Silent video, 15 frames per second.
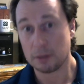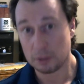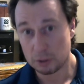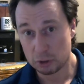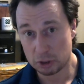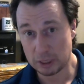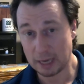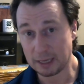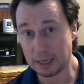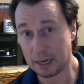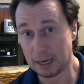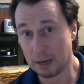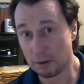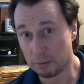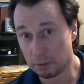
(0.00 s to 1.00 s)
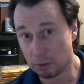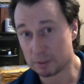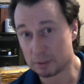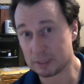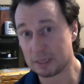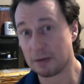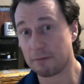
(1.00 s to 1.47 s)
check it out. You'll
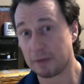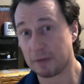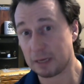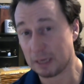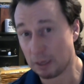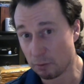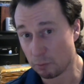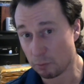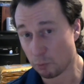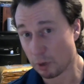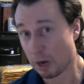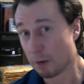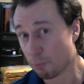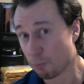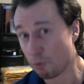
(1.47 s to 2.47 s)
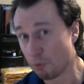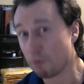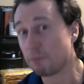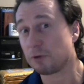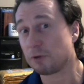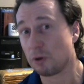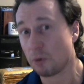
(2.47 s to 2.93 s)
see a video where I
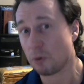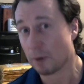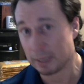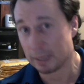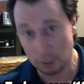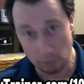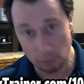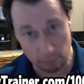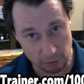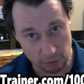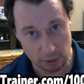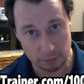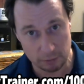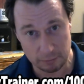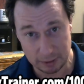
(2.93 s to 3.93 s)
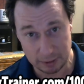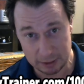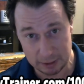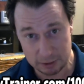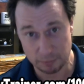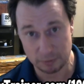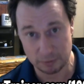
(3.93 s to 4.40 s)
prove to you I get over 100
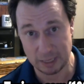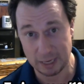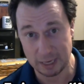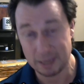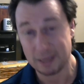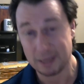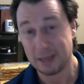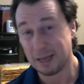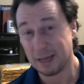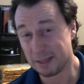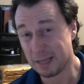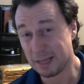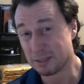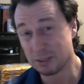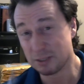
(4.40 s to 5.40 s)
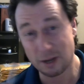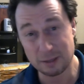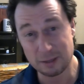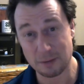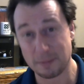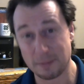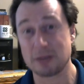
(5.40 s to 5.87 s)
leads per day. And that's not
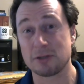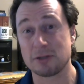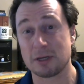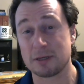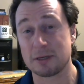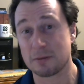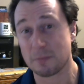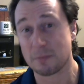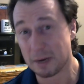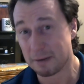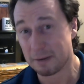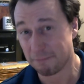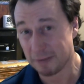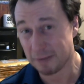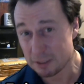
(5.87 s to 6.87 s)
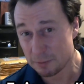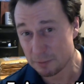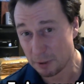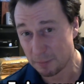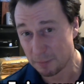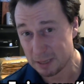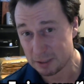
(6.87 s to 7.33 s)
to mention my
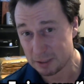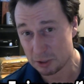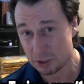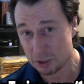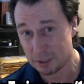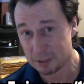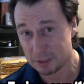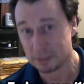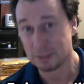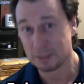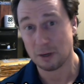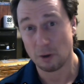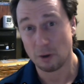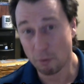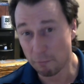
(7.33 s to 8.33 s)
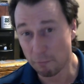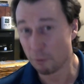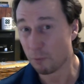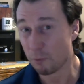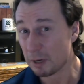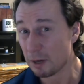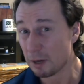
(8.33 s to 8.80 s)
Facebook messages, over
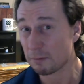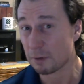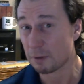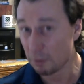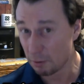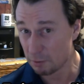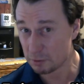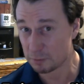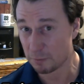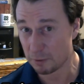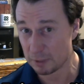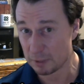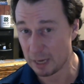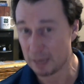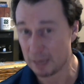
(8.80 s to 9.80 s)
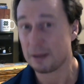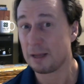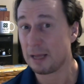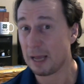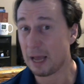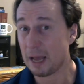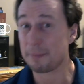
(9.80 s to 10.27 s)
100 of those per day,
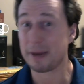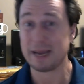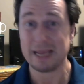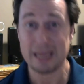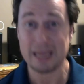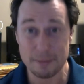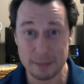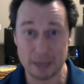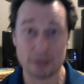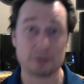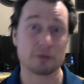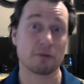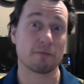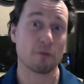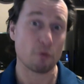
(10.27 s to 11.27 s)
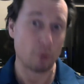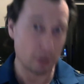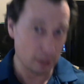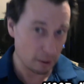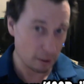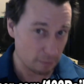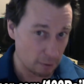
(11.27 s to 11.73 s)
and my emails, over
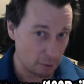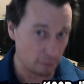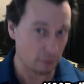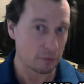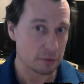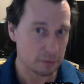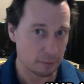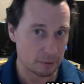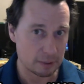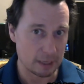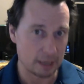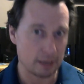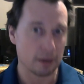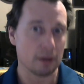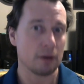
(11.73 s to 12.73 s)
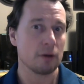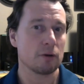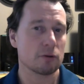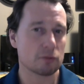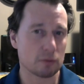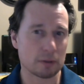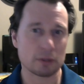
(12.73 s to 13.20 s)
100 of those per day.
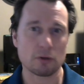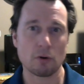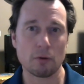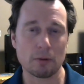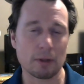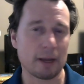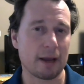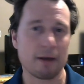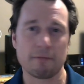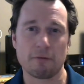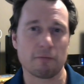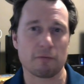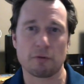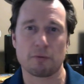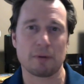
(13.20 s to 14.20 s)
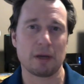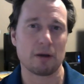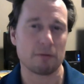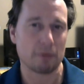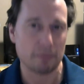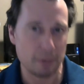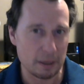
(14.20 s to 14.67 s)
So in total, I have over
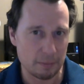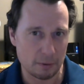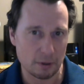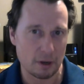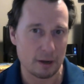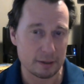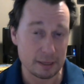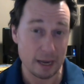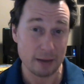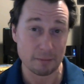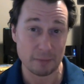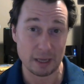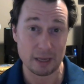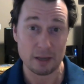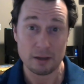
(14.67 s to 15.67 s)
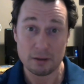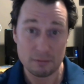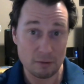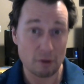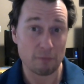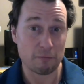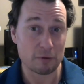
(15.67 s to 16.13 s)
300 people contact me
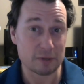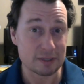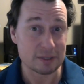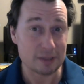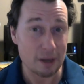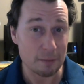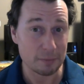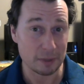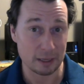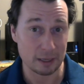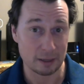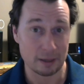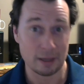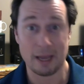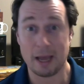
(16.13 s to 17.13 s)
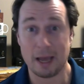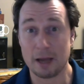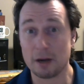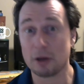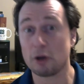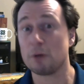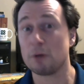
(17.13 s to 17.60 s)
for something. And a
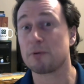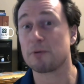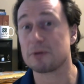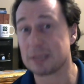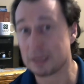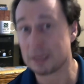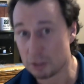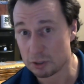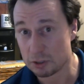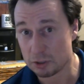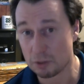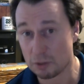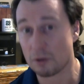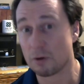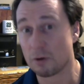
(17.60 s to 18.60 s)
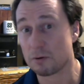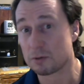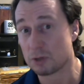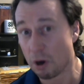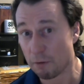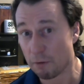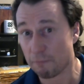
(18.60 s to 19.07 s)
good percentage of those
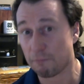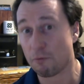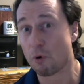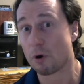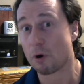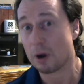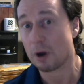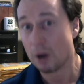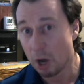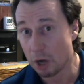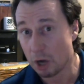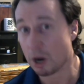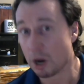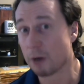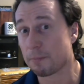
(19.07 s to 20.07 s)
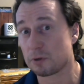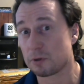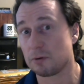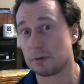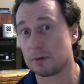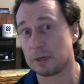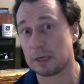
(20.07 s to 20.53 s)
are for an
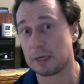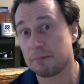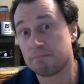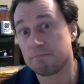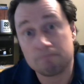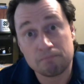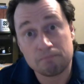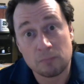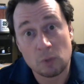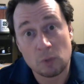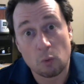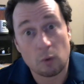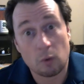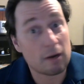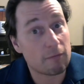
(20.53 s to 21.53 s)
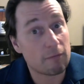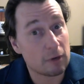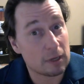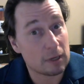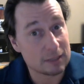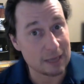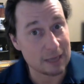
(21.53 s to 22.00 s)
opportunity, whatever it
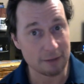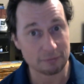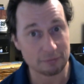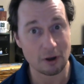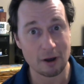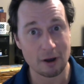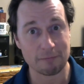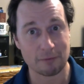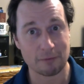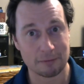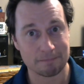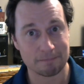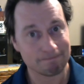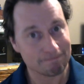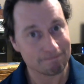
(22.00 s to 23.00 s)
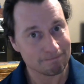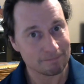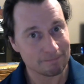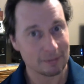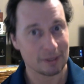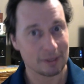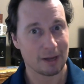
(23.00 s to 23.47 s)
is I have to offer.
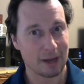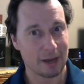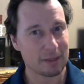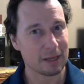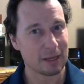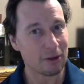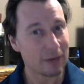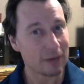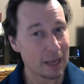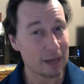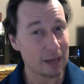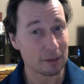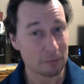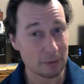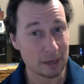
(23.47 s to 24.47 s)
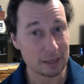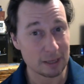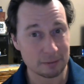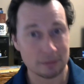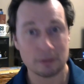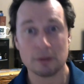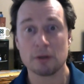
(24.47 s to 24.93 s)
I think you get it, right?
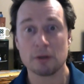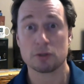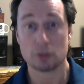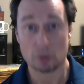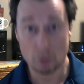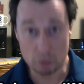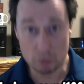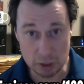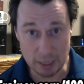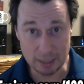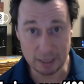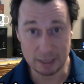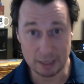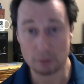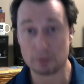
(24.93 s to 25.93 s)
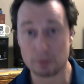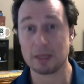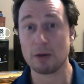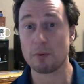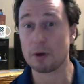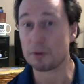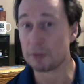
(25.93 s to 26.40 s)
So go check it out,
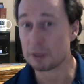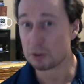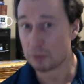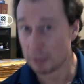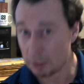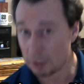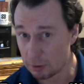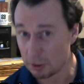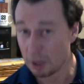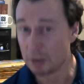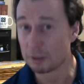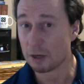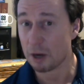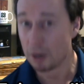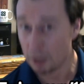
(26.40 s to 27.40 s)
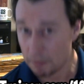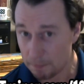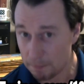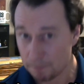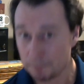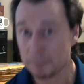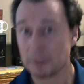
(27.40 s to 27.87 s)

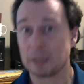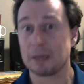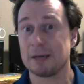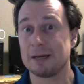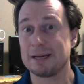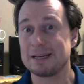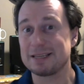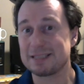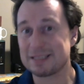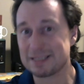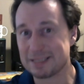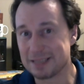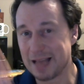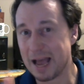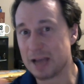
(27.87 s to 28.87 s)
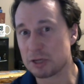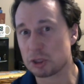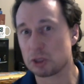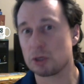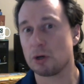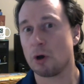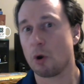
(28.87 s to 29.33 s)

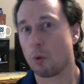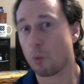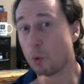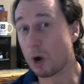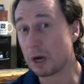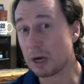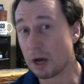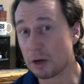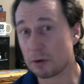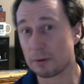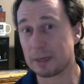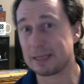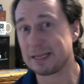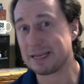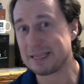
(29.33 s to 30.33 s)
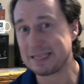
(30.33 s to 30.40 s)
thewealthytrainer.com/100